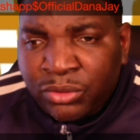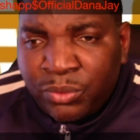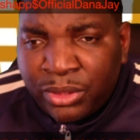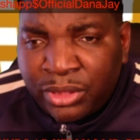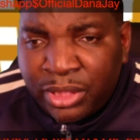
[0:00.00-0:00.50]

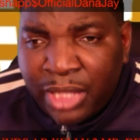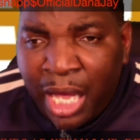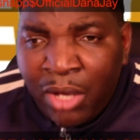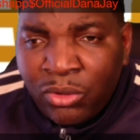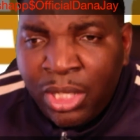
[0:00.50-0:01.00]
were sent
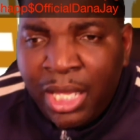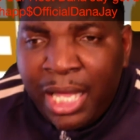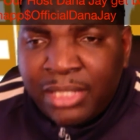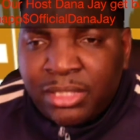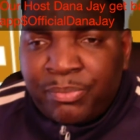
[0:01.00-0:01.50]
out
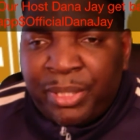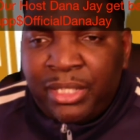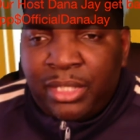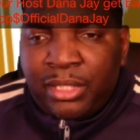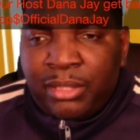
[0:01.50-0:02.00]
and
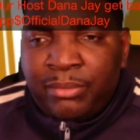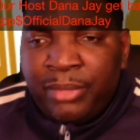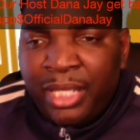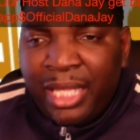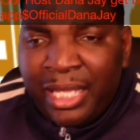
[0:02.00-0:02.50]
subpoena them
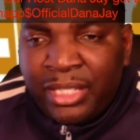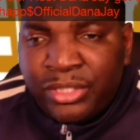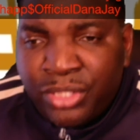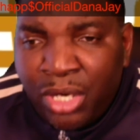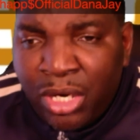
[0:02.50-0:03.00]
and
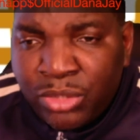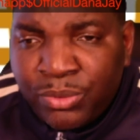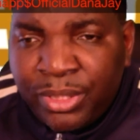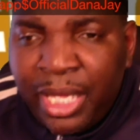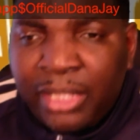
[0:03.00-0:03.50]
charge
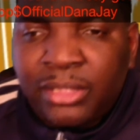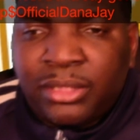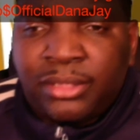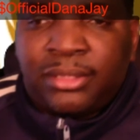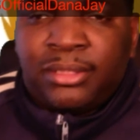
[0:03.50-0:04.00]
with
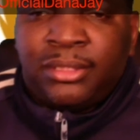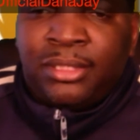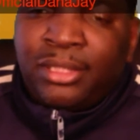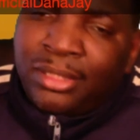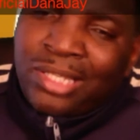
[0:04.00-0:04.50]
negligence.
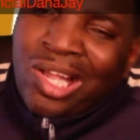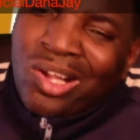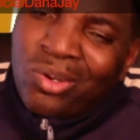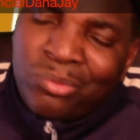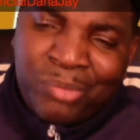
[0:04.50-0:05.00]

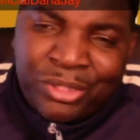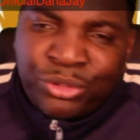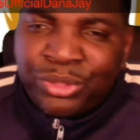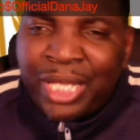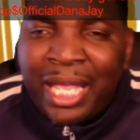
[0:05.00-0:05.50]
No, but
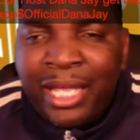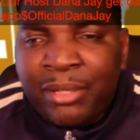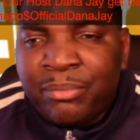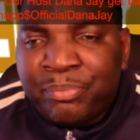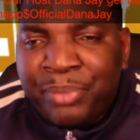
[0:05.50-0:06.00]
you can't
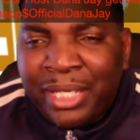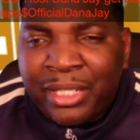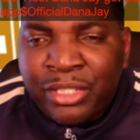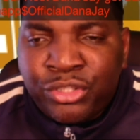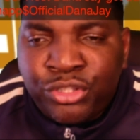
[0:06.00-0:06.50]
pick
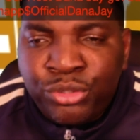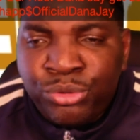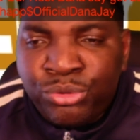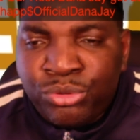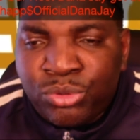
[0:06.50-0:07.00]
and
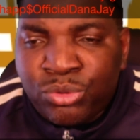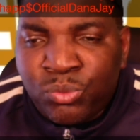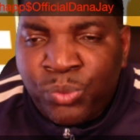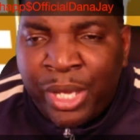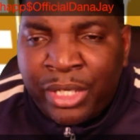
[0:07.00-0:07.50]
choose
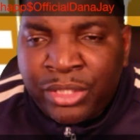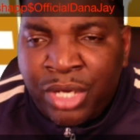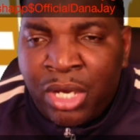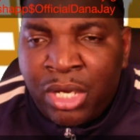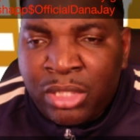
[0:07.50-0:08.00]
where to
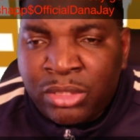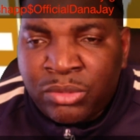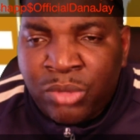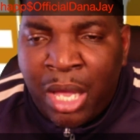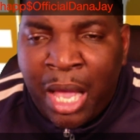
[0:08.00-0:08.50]
charge.
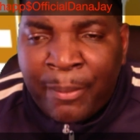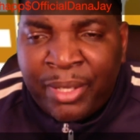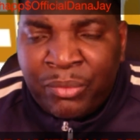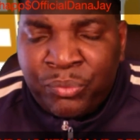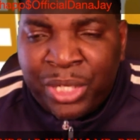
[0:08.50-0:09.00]

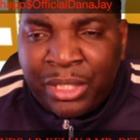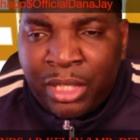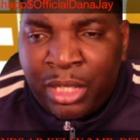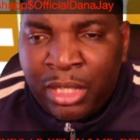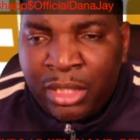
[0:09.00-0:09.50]
Where
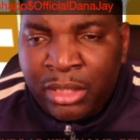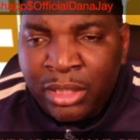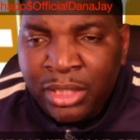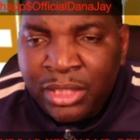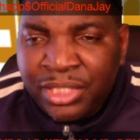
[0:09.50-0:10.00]
to
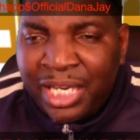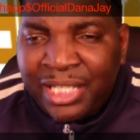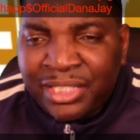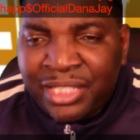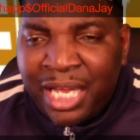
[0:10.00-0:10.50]

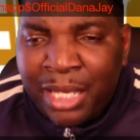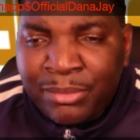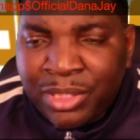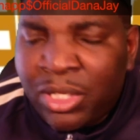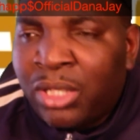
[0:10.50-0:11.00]
change times
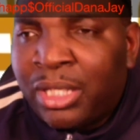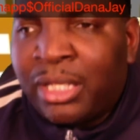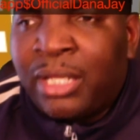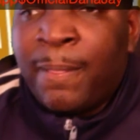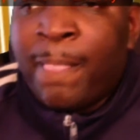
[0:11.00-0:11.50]
and all of
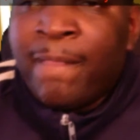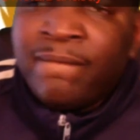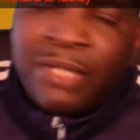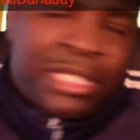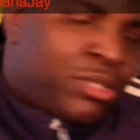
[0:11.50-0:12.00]
that.
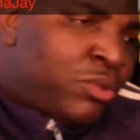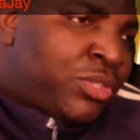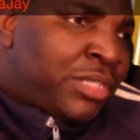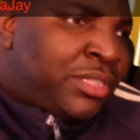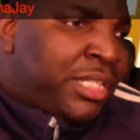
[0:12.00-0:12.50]
There's no
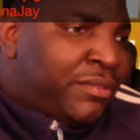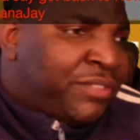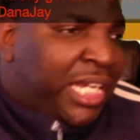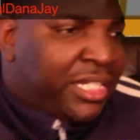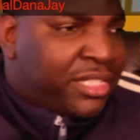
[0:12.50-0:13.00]
such thing of
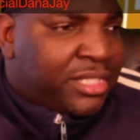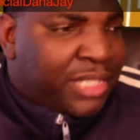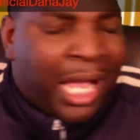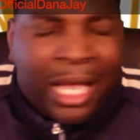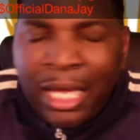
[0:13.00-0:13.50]
changing
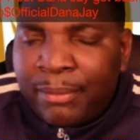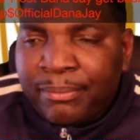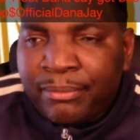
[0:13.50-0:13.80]
time